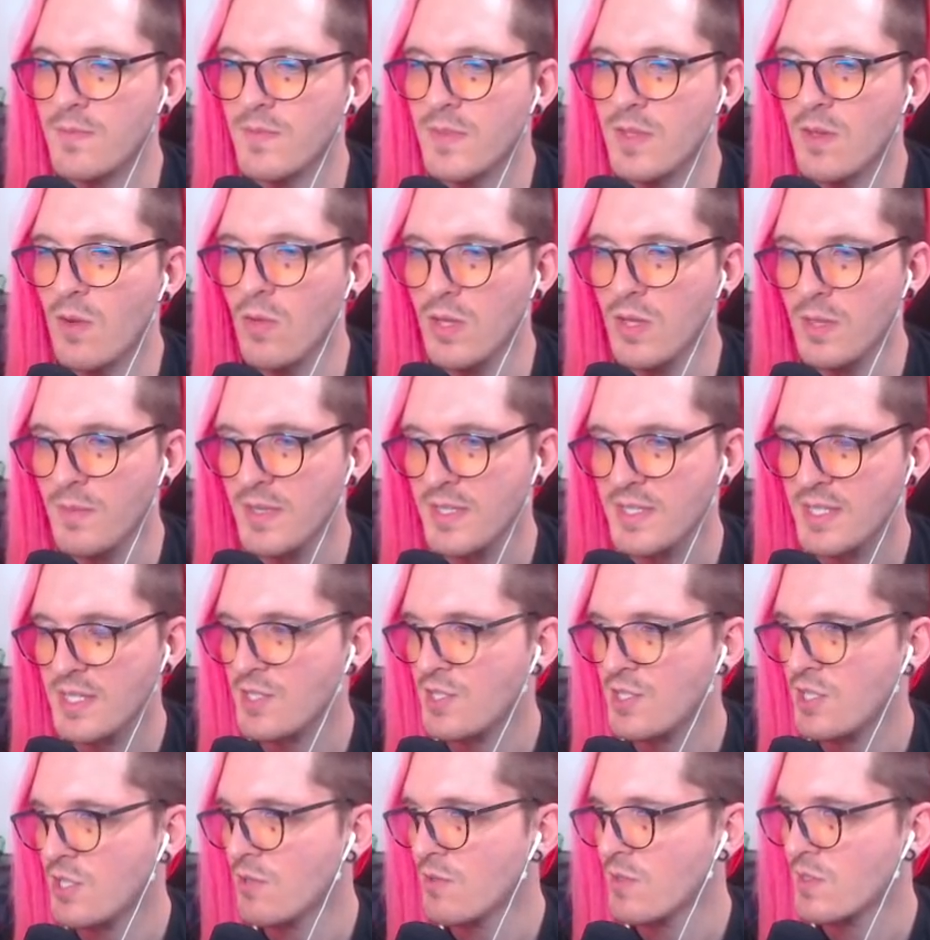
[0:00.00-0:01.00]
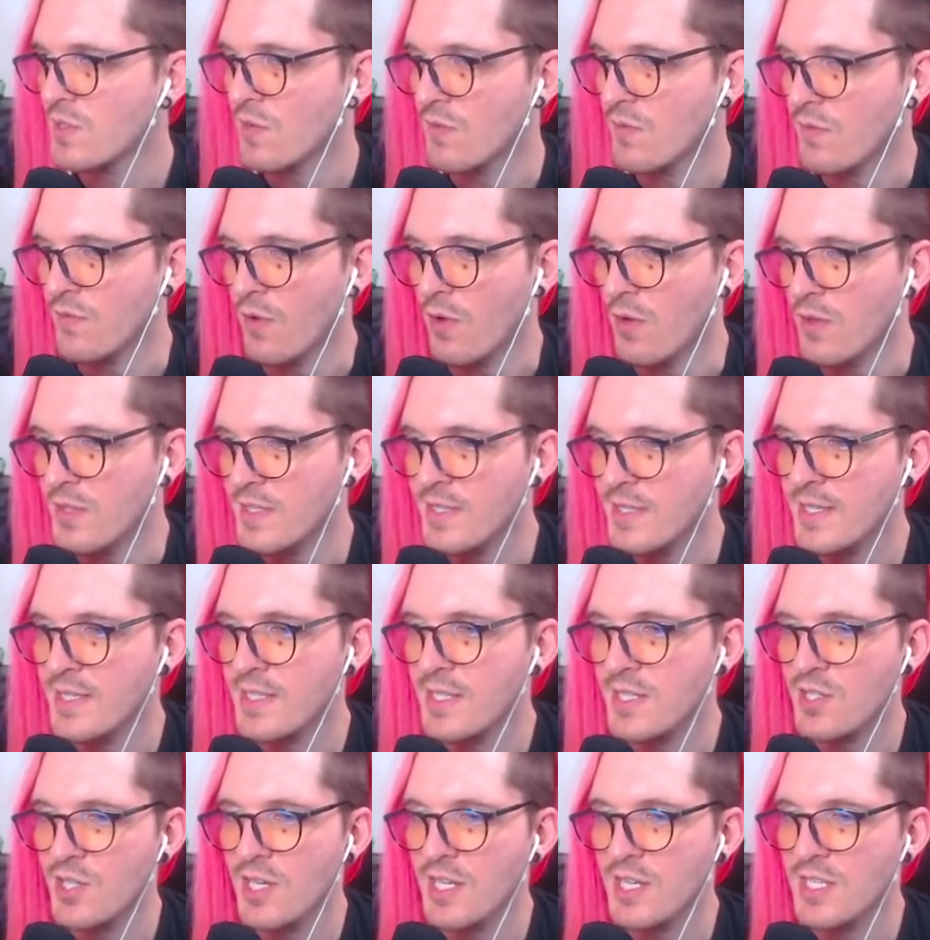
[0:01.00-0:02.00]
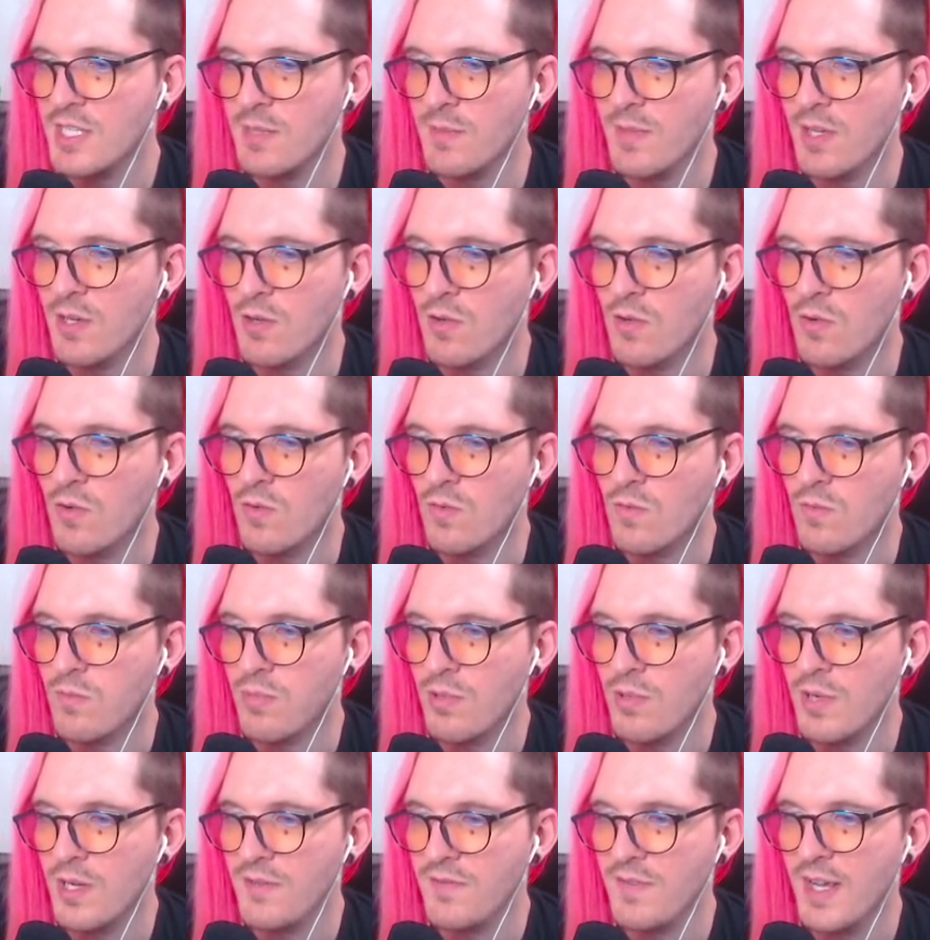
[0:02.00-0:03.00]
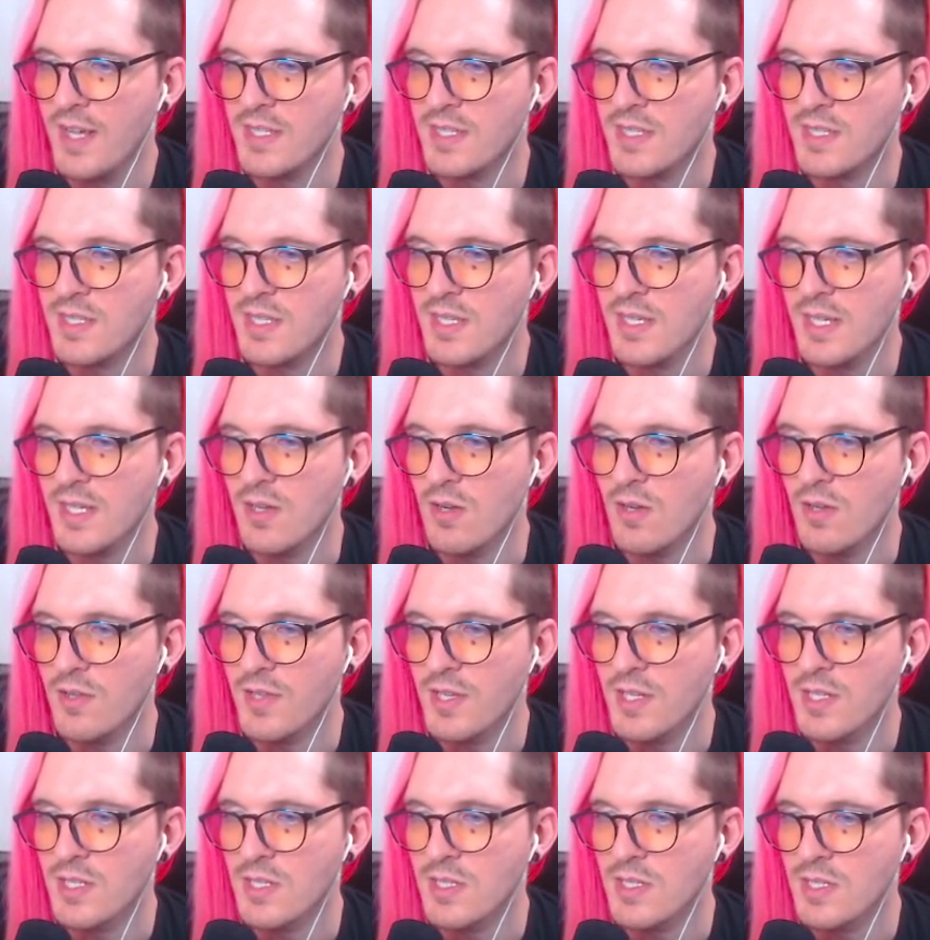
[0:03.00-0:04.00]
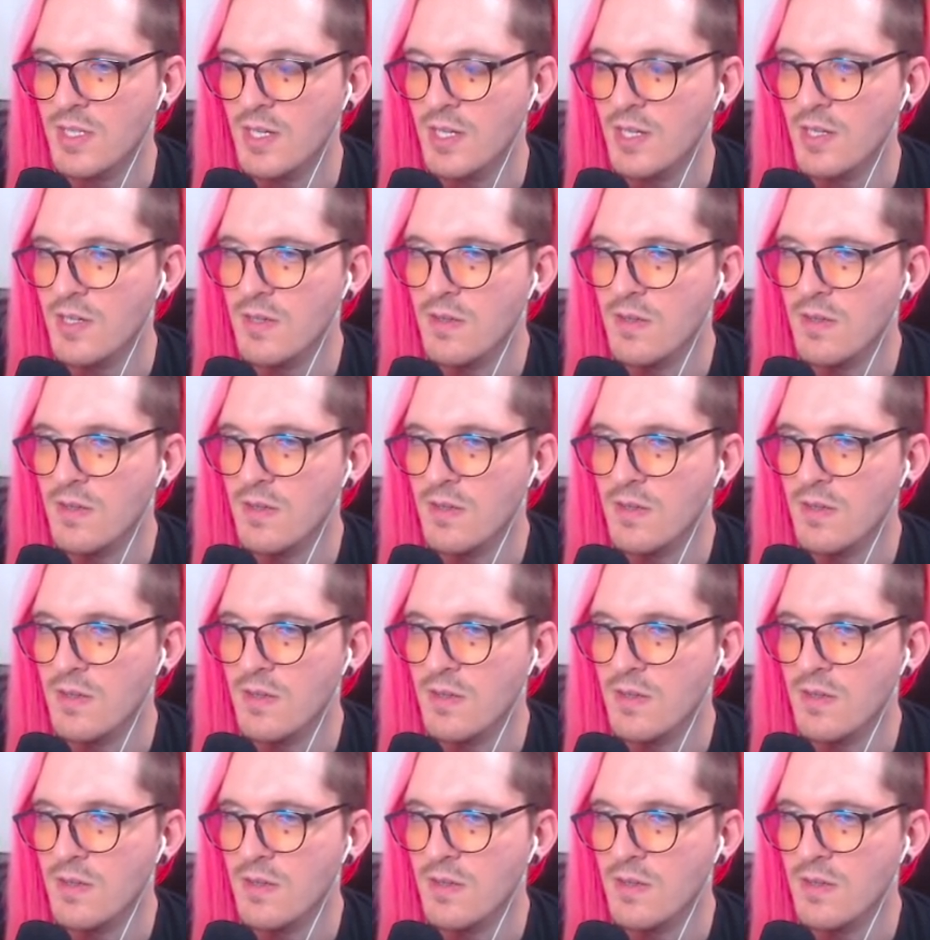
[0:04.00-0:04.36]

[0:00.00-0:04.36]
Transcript: Only missing 2 so far. This has the chance to be a pretty fast seed, all things considered.